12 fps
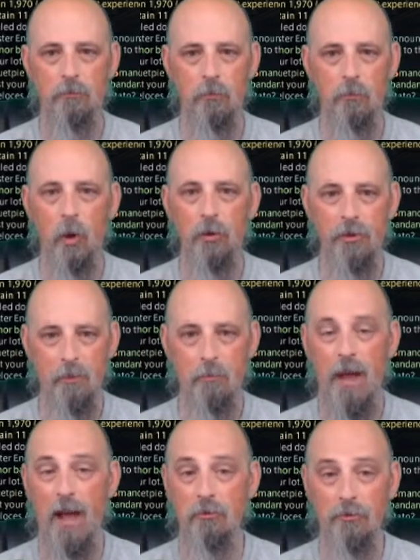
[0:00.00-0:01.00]
mostly a
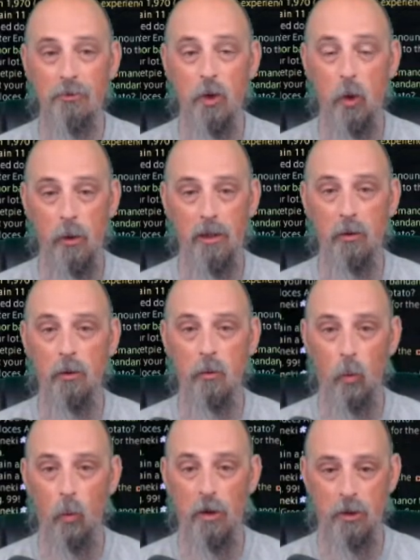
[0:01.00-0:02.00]
matter of knowing
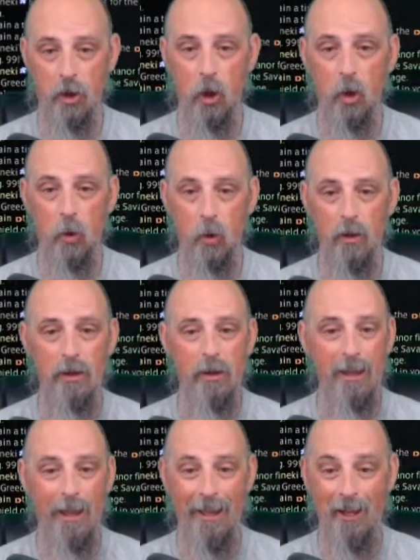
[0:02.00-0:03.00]
where to go.
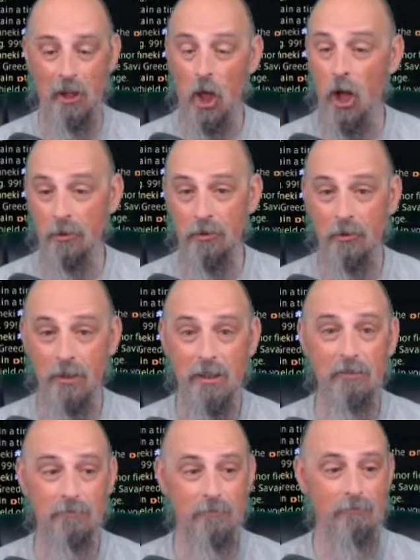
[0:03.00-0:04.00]
And honestly,
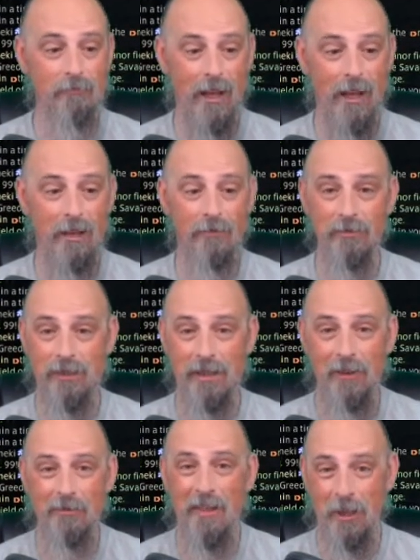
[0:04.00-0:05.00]
I've
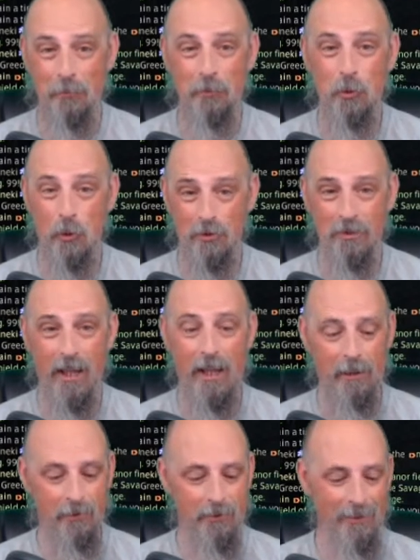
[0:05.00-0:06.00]
left that up to our tanks.